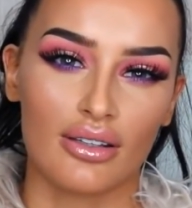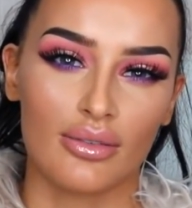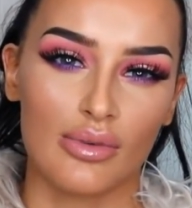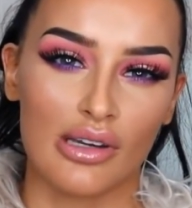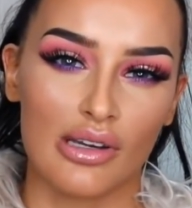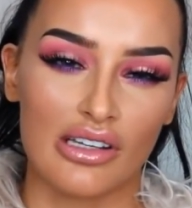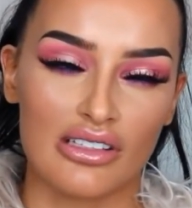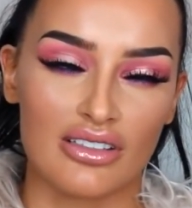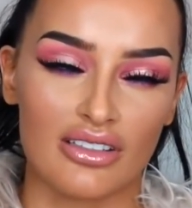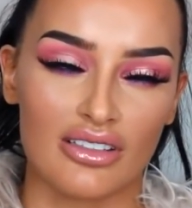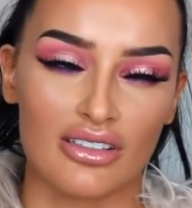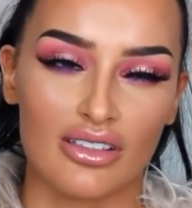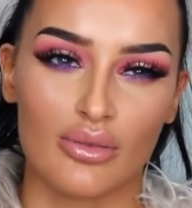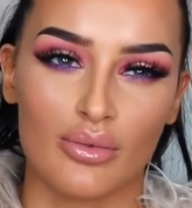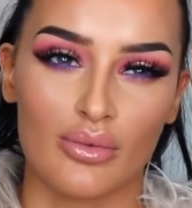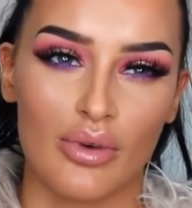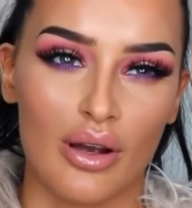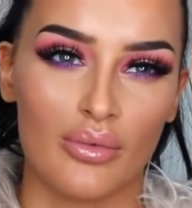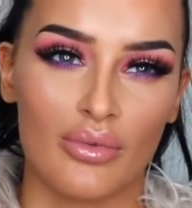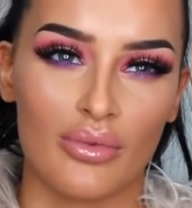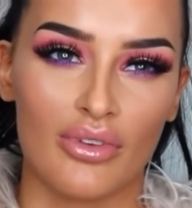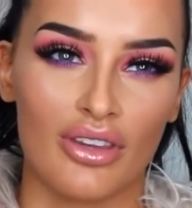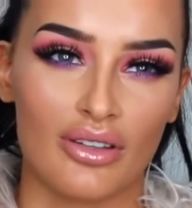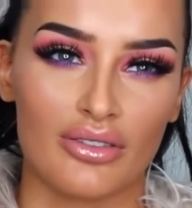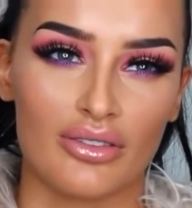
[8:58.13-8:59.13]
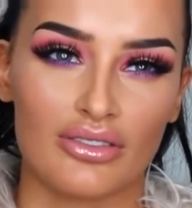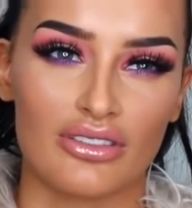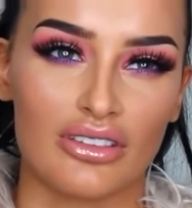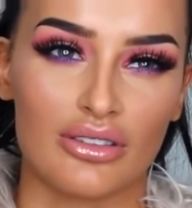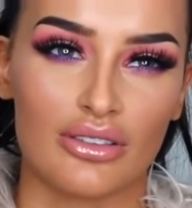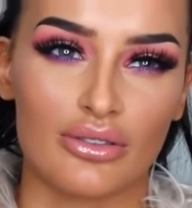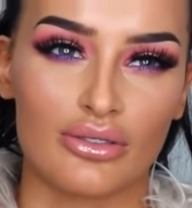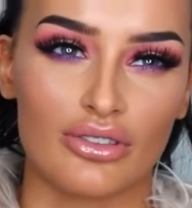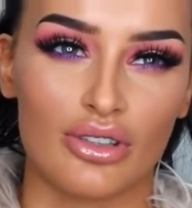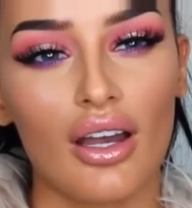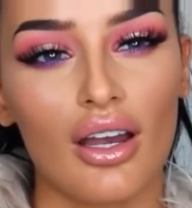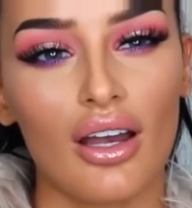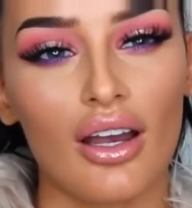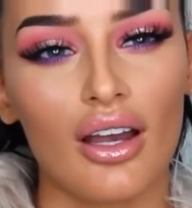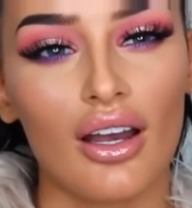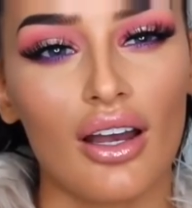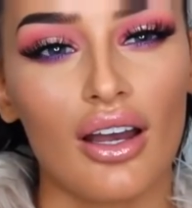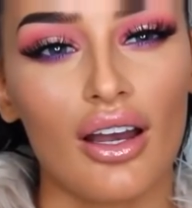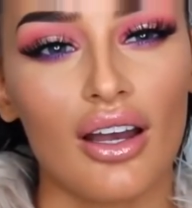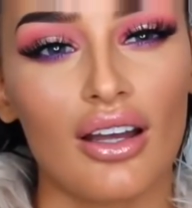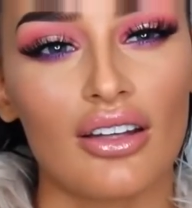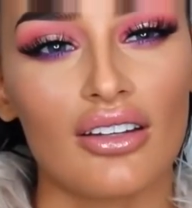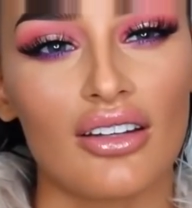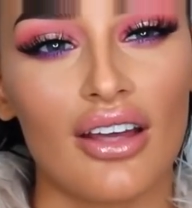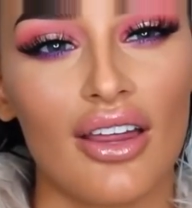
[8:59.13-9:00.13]
basically went when there was deals on.
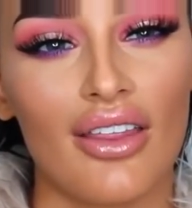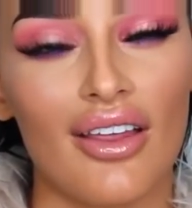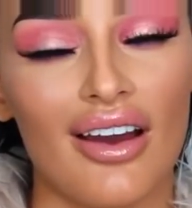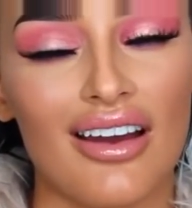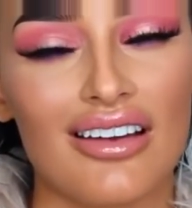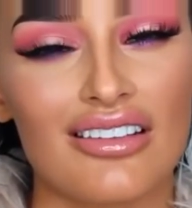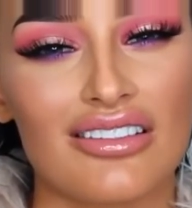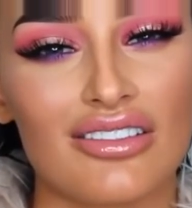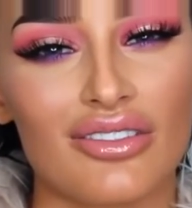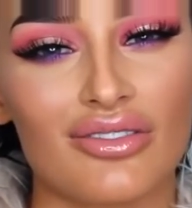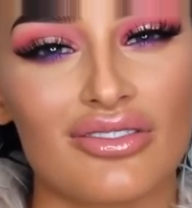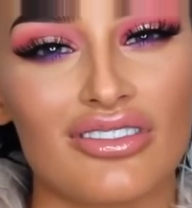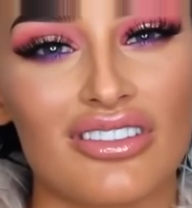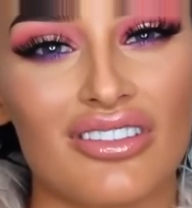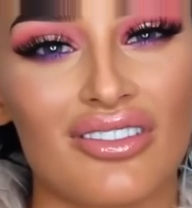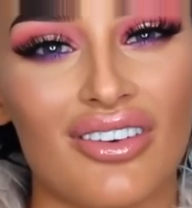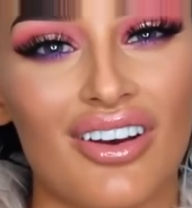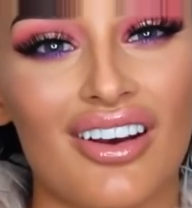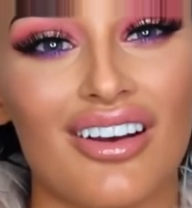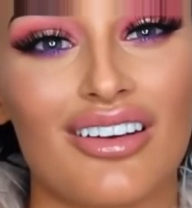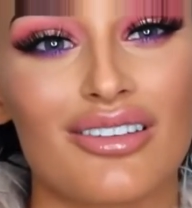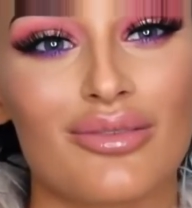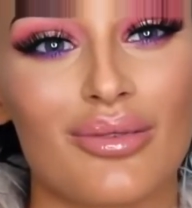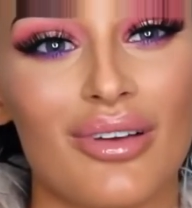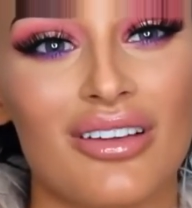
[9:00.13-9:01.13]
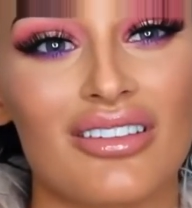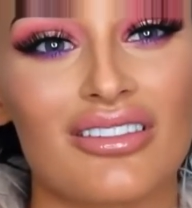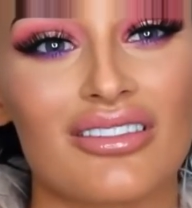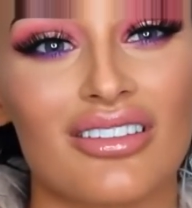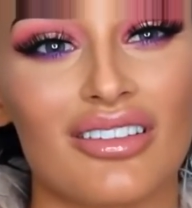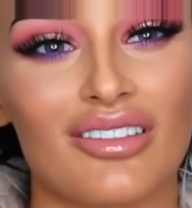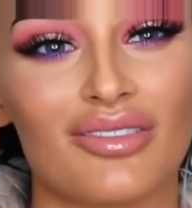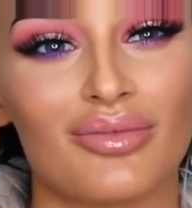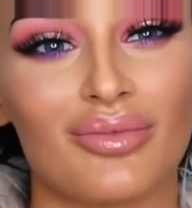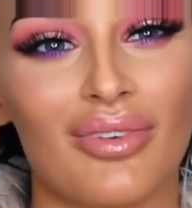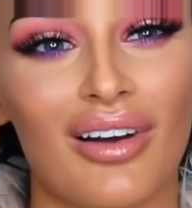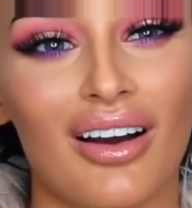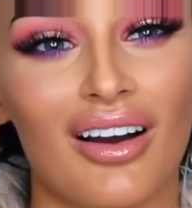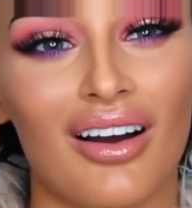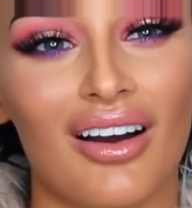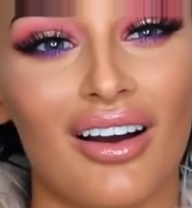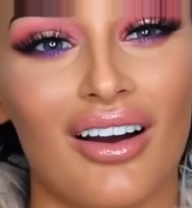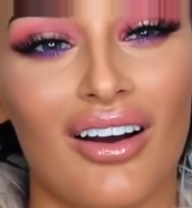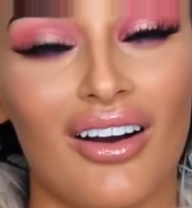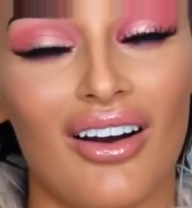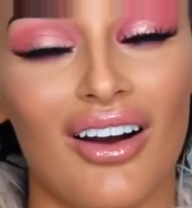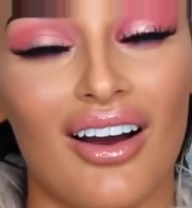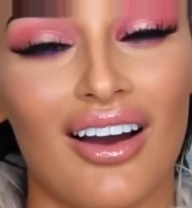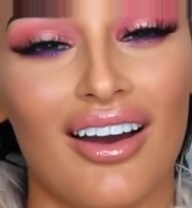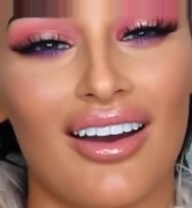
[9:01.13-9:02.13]
And yeah, that is obviously very expensive, but
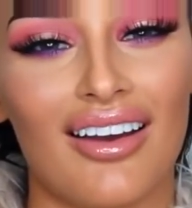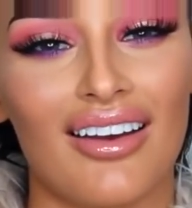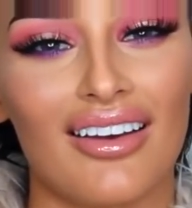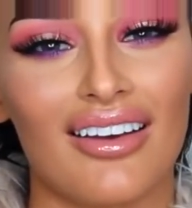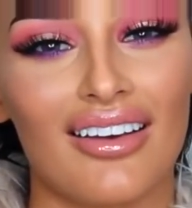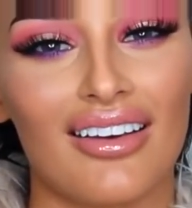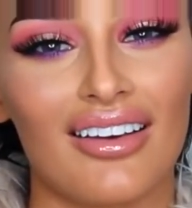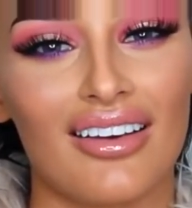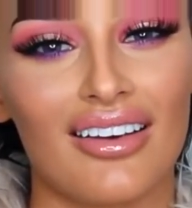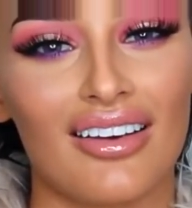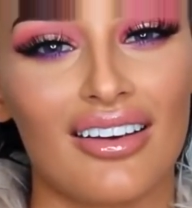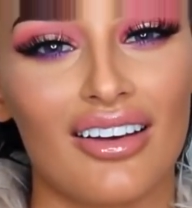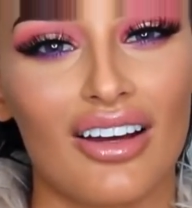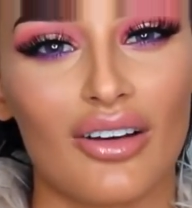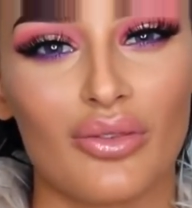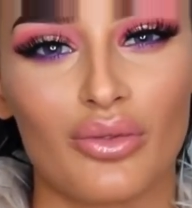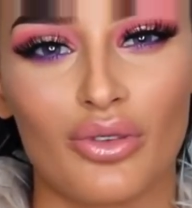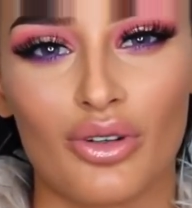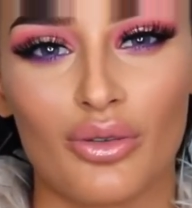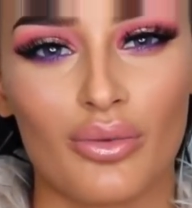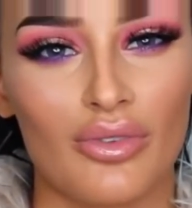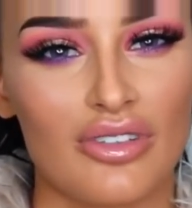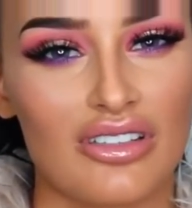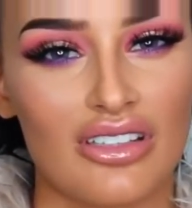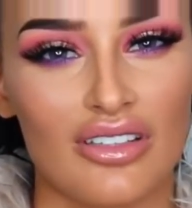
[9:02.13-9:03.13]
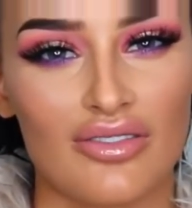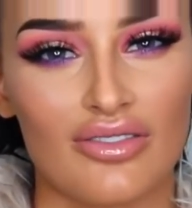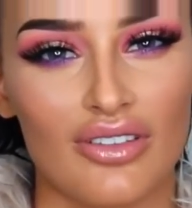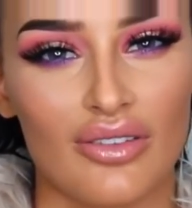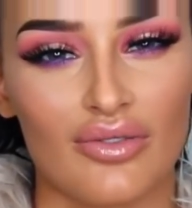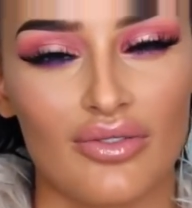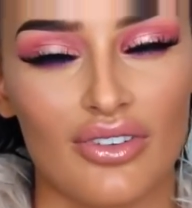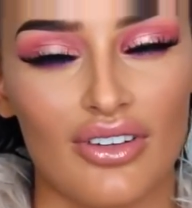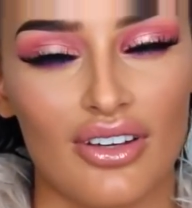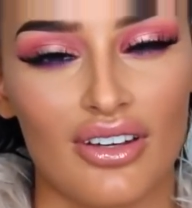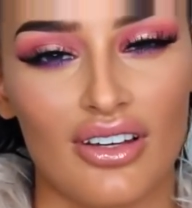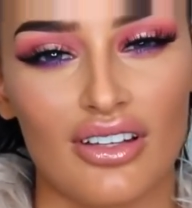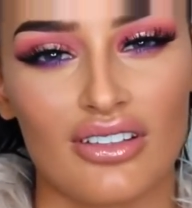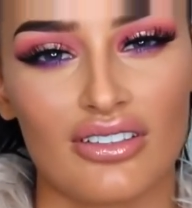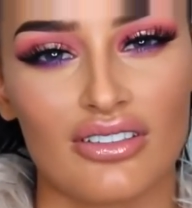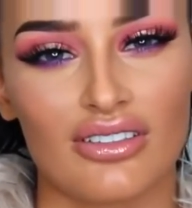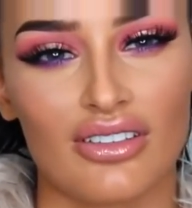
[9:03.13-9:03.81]
I have wanted my teeth done for years,